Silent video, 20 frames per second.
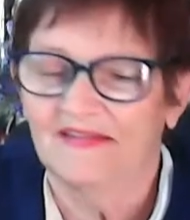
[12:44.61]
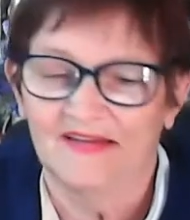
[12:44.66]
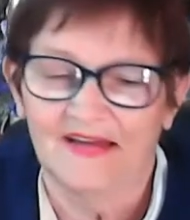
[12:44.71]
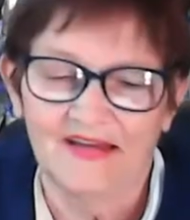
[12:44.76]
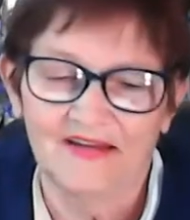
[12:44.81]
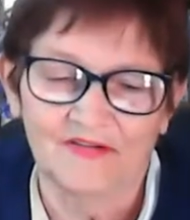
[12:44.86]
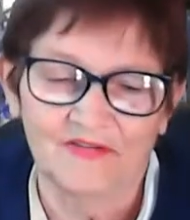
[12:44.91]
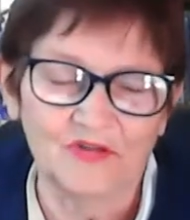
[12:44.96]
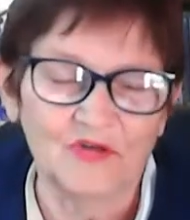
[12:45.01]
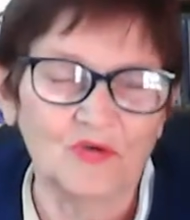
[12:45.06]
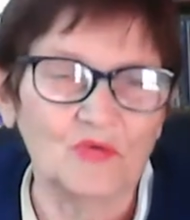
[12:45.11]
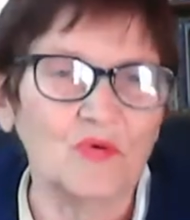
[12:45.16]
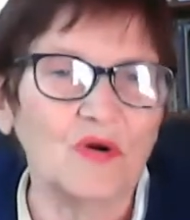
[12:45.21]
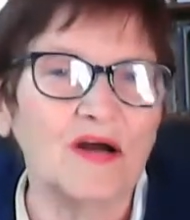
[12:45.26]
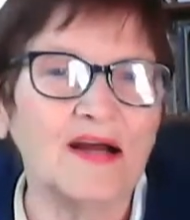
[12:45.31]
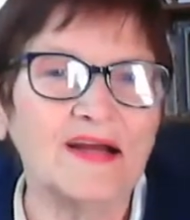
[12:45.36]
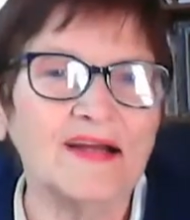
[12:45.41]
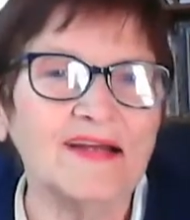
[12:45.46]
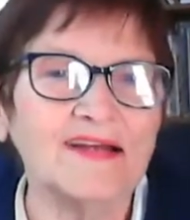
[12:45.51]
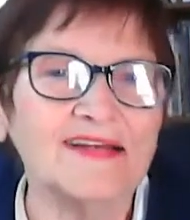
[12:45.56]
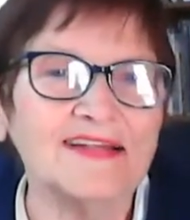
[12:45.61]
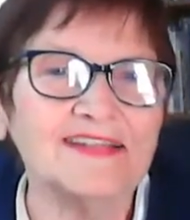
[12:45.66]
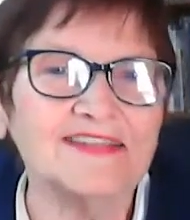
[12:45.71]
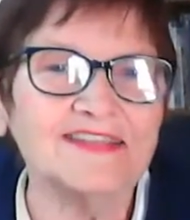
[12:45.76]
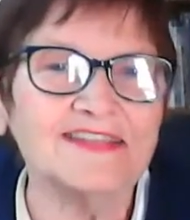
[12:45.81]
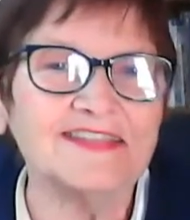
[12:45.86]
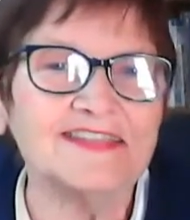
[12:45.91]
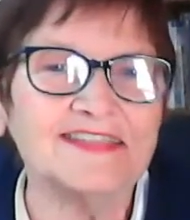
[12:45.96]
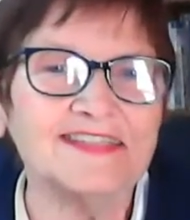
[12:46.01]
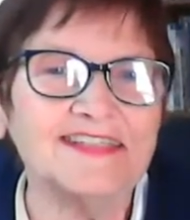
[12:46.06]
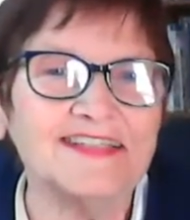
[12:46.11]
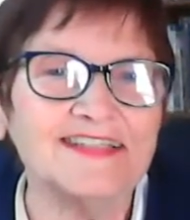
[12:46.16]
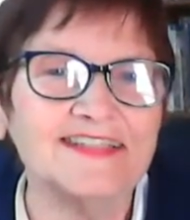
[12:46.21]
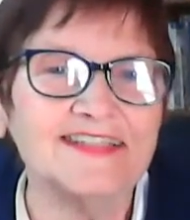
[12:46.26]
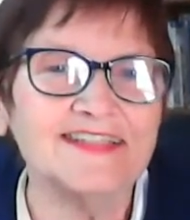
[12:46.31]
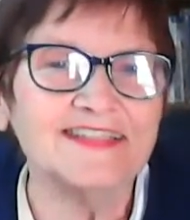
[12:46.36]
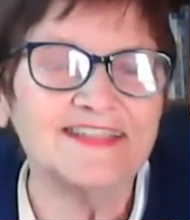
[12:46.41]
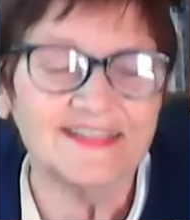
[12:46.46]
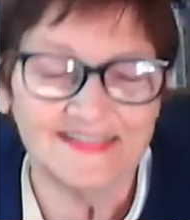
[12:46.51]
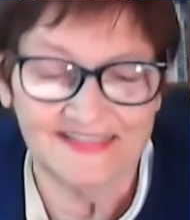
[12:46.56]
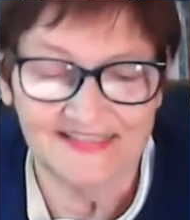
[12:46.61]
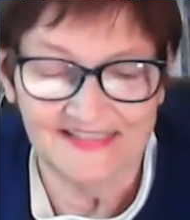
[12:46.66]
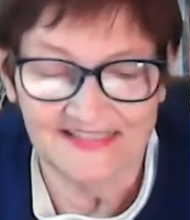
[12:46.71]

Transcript: I don't know why, it just does.